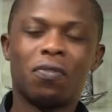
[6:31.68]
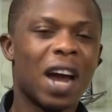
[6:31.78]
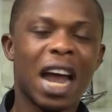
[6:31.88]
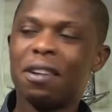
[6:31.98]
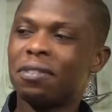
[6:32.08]

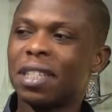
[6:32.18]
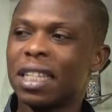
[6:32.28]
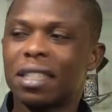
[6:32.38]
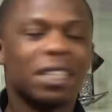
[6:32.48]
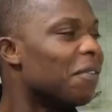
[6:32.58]
5,
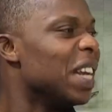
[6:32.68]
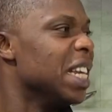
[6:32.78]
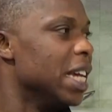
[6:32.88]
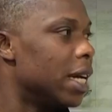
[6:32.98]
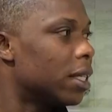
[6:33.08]
6, 7
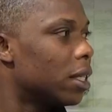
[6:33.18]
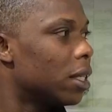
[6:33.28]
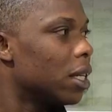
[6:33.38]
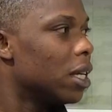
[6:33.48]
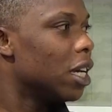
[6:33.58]
years
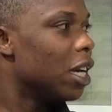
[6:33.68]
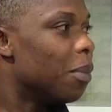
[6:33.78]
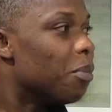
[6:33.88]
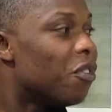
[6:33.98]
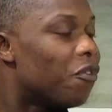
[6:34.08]

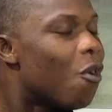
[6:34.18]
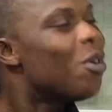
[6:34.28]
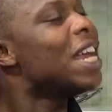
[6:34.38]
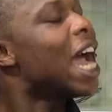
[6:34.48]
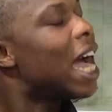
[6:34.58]

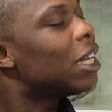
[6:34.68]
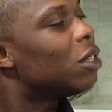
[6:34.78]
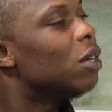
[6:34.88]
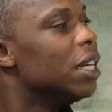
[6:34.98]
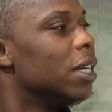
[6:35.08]
before they are
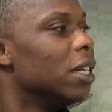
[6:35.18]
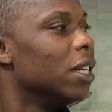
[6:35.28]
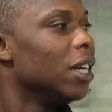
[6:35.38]
actually,